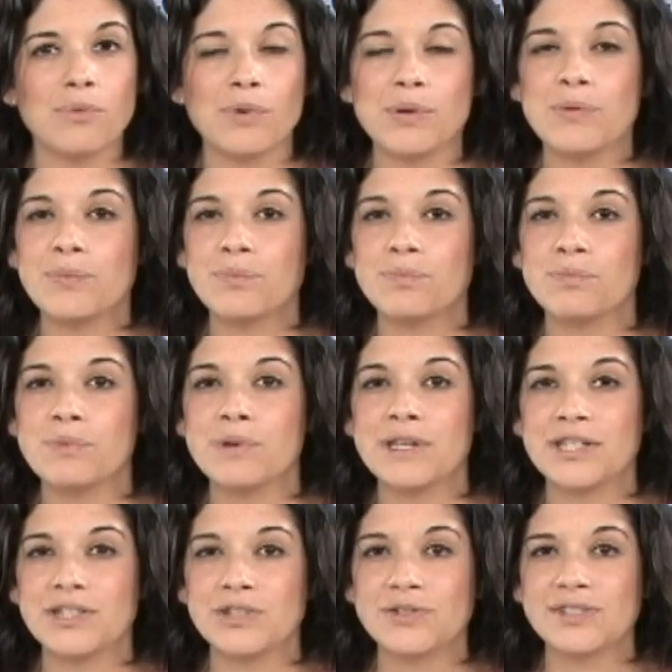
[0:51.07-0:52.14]
We, we
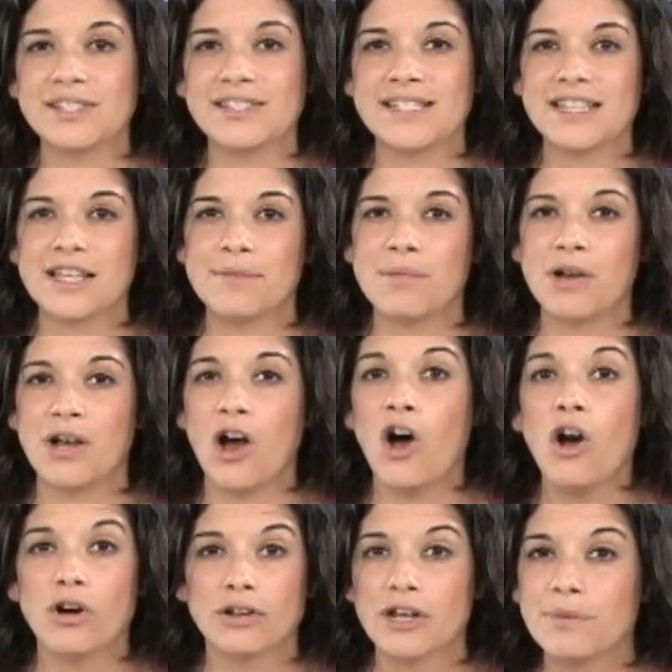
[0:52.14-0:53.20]
used to see them
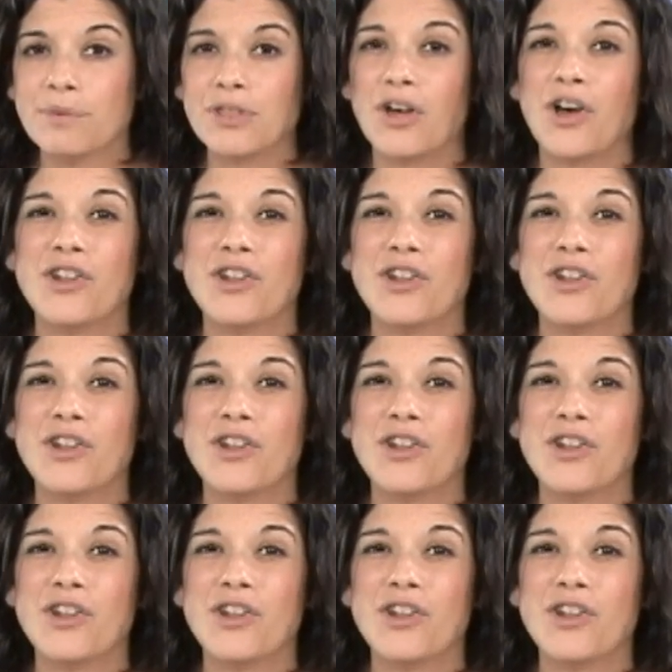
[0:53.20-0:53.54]
all come with a one